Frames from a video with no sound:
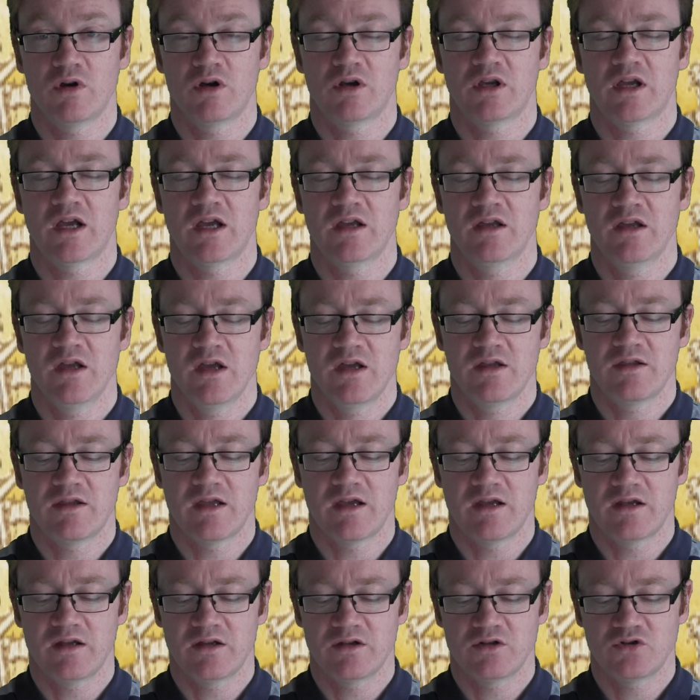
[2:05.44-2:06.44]
Okay,
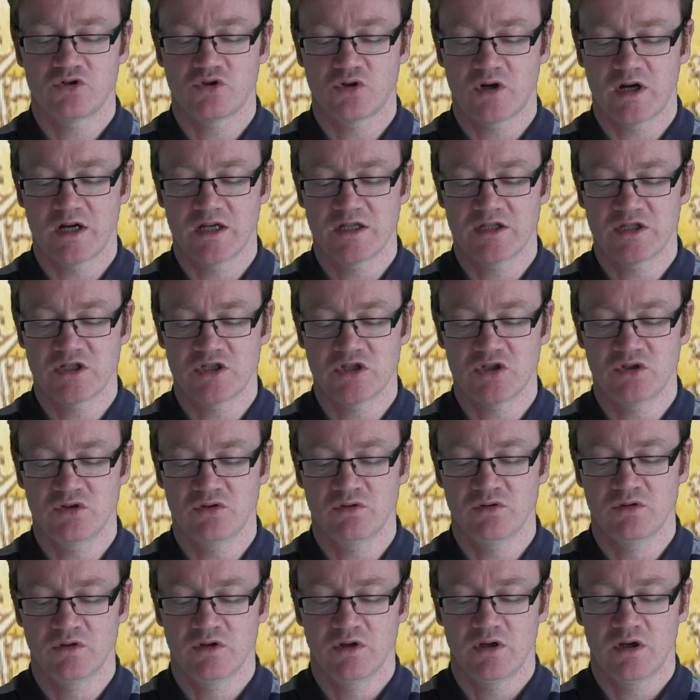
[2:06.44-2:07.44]
they're trying
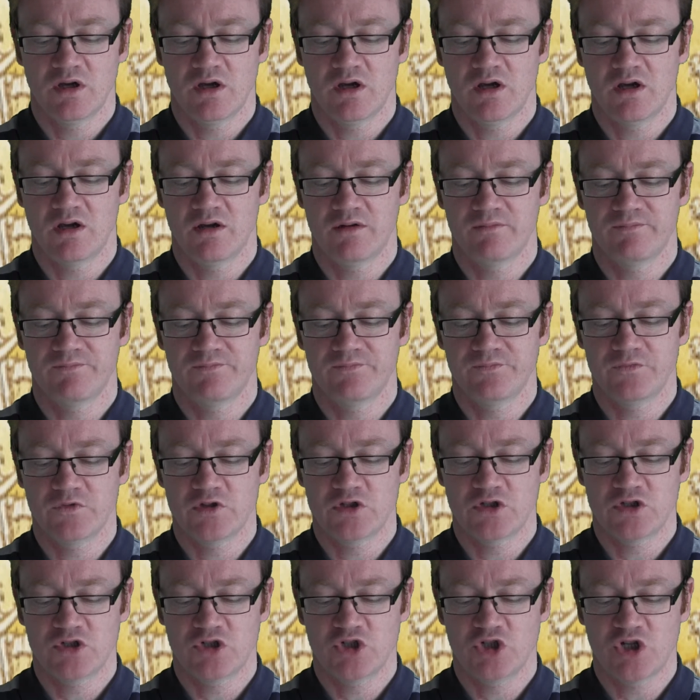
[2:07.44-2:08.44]
to um,
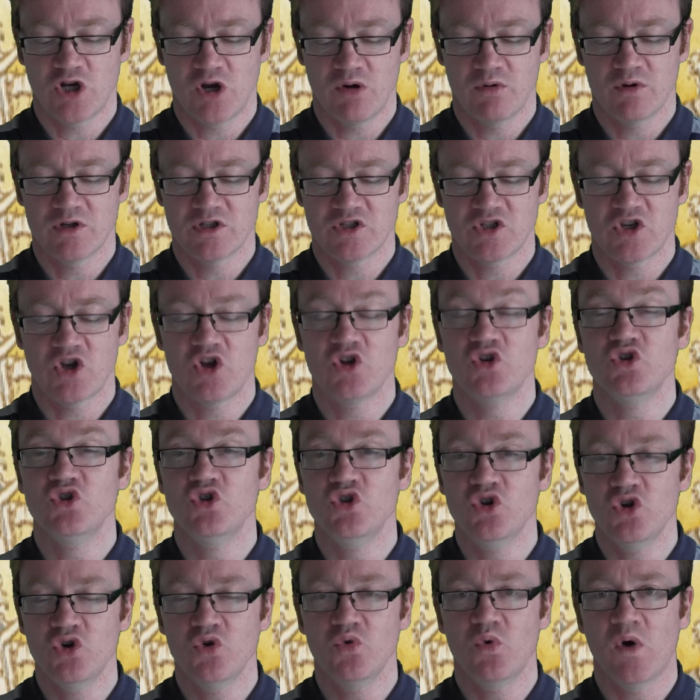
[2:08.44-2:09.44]
show us a
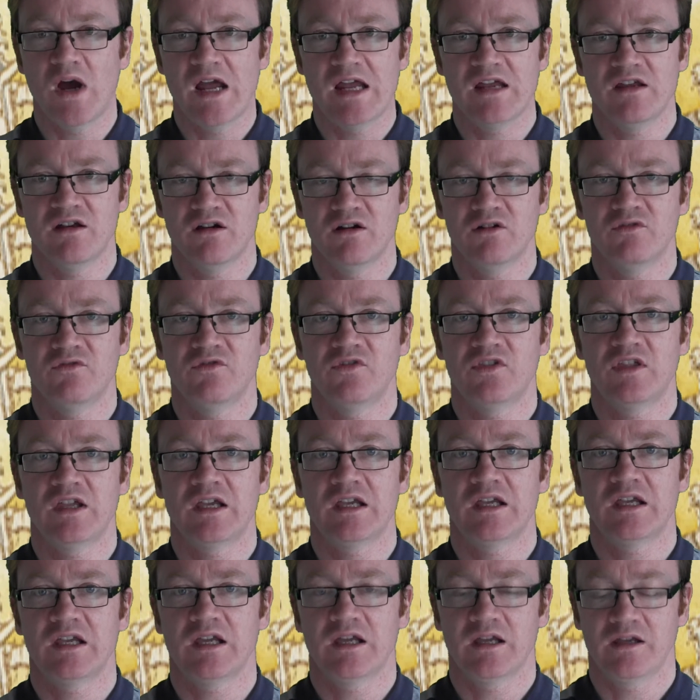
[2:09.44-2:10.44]
new way of
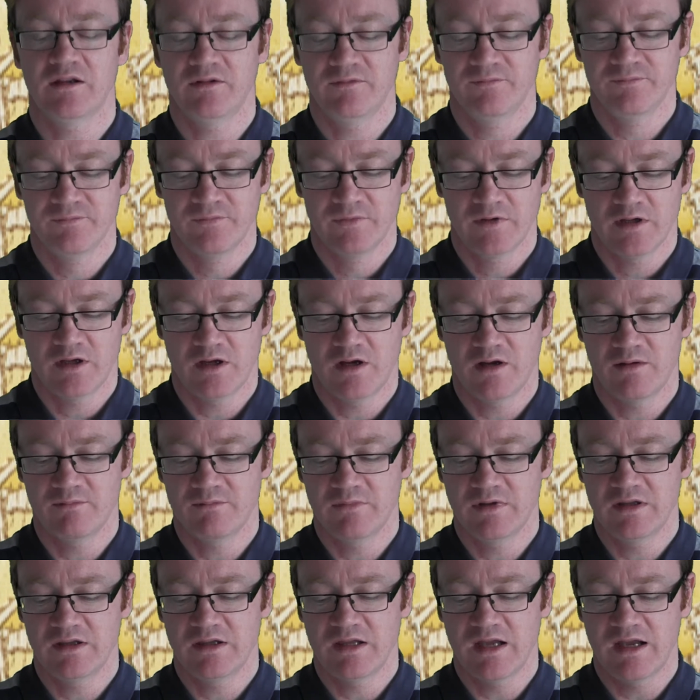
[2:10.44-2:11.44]
thinking.
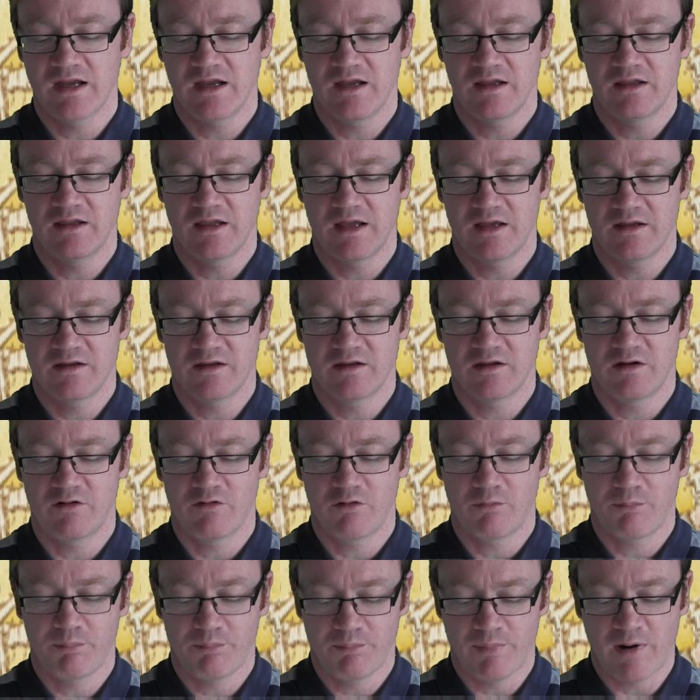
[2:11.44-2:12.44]
Um, they're, they're,
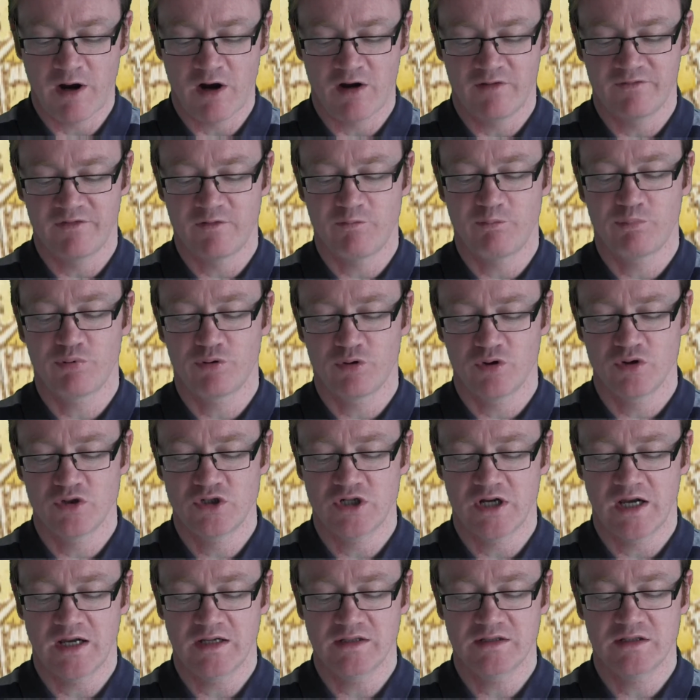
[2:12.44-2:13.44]
they're a part of a
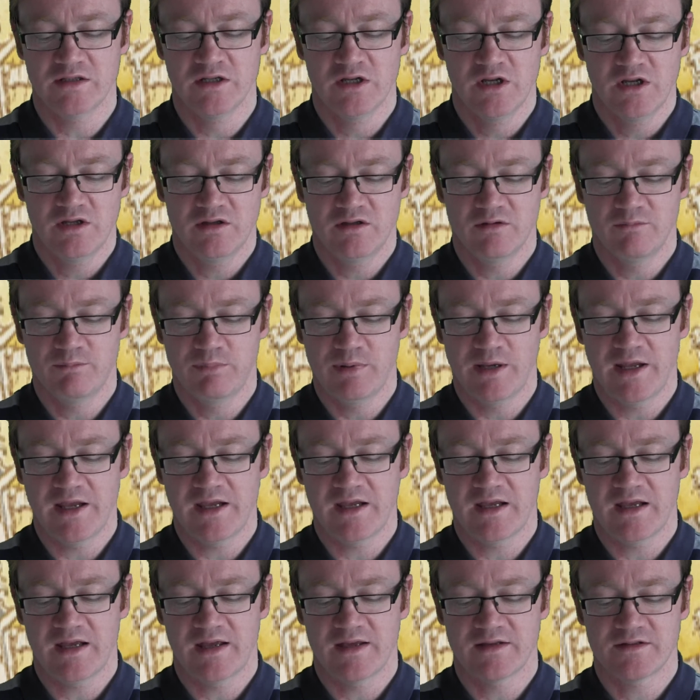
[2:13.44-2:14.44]
project that
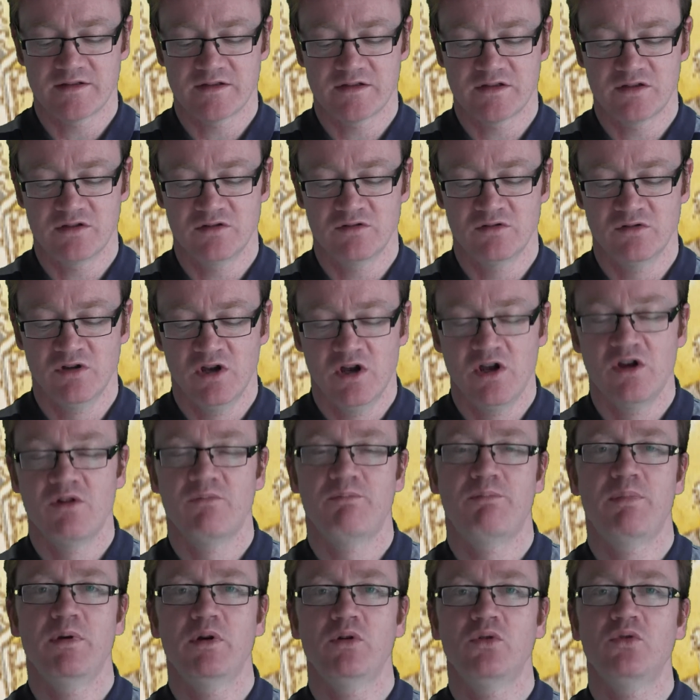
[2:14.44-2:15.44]
Blake has to
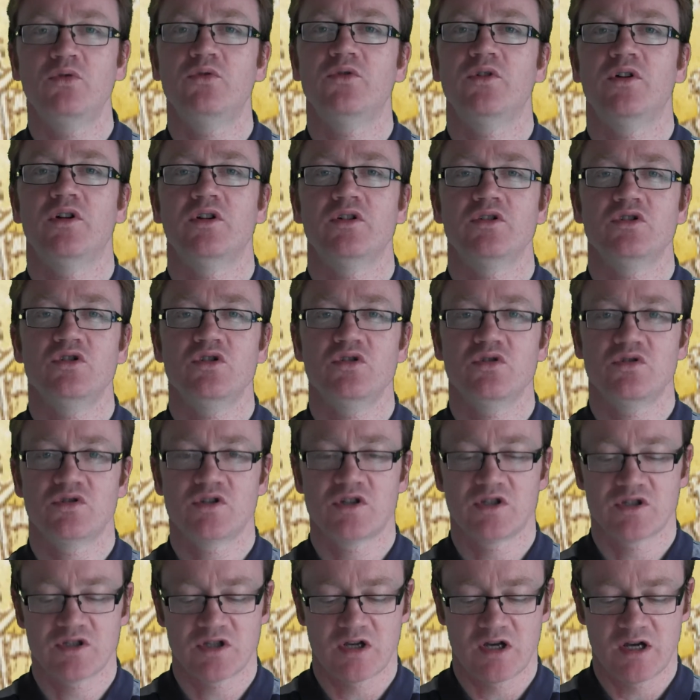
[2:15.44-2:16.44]
build a new
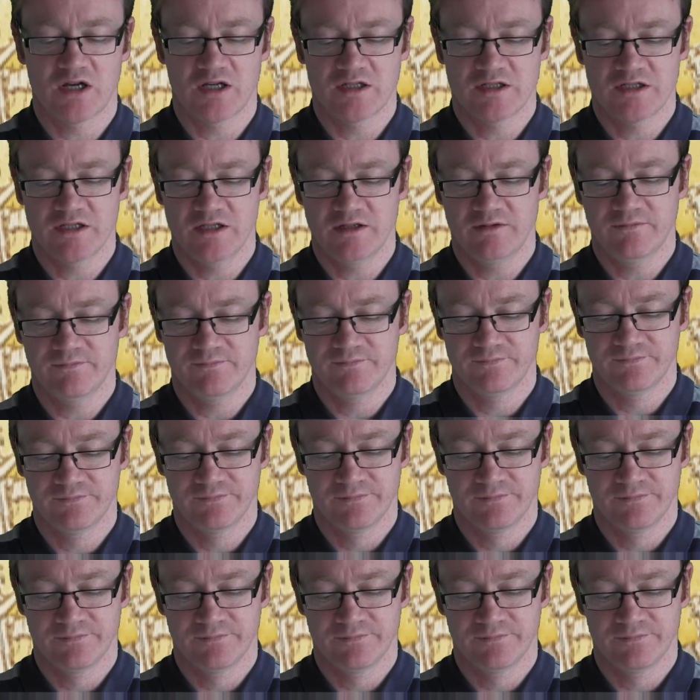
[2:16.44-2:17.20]
society.